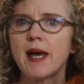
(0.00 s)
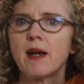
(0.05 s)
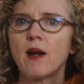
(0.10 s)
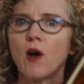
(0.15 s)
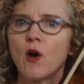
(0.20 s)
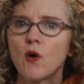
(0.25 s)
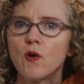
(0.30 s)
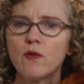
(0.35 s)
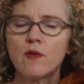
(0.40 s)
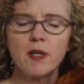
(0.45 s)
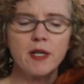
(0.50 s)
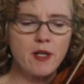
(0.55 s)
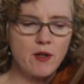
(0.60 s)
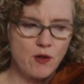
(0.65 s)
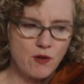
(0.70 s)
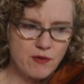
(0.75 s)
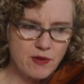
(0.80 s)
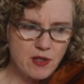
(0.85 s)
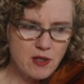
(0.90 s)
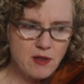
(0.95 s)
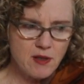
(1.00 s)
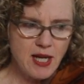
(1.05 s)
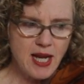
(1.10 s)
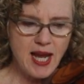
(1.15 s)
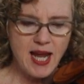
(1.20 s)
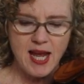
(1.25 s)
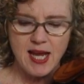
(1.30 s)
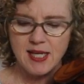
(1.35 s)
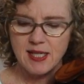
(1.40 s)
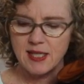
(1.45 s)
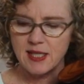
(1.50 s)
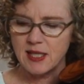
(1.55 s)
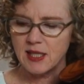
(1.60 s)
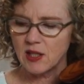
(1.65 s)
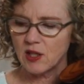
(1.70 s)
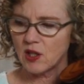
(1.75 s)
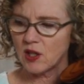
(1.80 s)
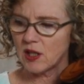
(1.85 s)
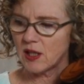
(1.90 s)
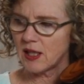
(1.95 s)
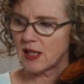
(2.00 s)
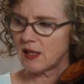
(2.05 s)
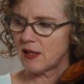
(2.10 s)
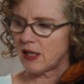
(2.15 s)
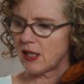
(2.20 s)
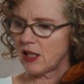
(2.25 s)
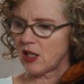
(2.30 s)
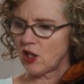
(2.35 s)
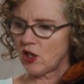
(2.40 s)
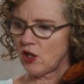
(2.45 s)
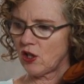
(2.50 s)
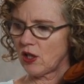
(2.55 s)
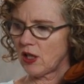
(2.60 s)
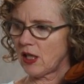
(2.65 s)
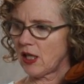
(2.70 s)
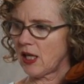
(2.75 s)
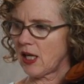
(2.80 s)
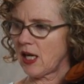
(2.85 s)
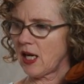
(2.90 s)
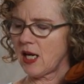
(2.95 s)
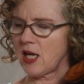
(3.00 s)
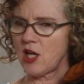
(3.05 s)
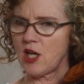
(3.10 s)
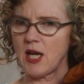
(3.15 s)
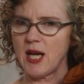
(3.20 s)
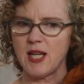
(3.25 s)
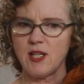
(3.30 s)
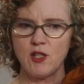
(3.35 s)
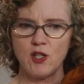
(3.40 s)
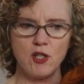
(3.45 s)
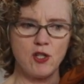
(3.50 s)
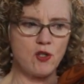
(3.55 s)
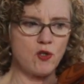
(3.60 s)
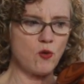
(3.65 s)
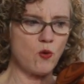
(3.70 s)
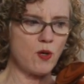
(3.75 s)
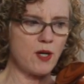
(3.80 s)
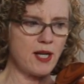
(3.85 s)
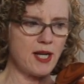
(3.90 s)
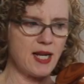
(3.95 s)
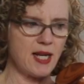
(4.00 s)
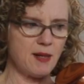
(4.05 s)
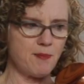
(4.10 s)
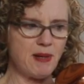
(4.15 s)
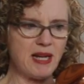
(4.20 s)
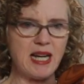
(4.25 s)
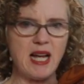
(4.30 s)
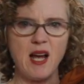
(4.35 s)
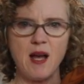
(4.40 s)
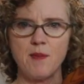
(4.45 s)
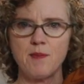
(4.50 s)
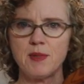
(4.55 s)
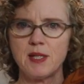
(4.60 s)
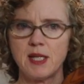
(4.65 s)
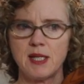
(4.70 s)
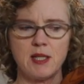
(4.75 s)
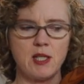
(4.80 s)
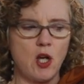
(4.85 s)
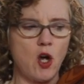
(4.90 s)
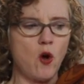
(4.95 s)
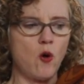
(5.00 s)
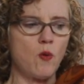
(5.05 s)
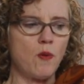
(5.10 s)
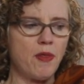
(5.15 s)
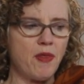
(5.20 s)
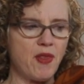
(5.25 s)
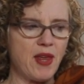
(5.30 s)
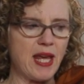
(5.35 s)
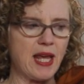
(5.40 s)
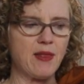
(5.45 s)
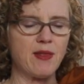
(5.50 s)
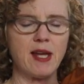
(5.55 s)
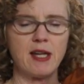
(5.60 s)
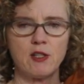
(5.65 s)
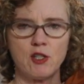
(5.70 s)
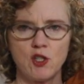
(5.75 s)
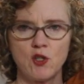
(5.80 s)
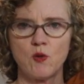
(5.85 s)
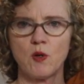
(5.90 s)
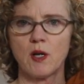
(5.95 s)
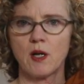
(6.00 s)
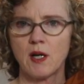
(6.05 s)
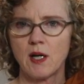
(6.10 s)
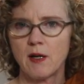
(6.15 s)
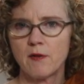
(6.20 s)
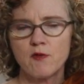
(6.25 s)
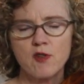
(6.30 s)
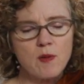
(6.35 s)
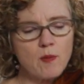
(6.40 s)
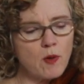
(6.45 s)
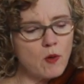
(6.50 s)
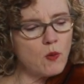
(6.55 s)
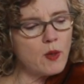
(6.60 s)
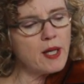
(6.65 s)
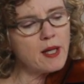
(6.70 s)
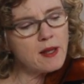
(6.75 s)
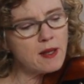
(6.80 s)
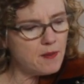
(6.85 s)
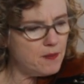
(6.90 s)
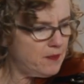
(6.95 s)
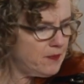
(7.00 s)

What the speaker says: that over and over until it just sort of becomes its own thing that you are comfortable with.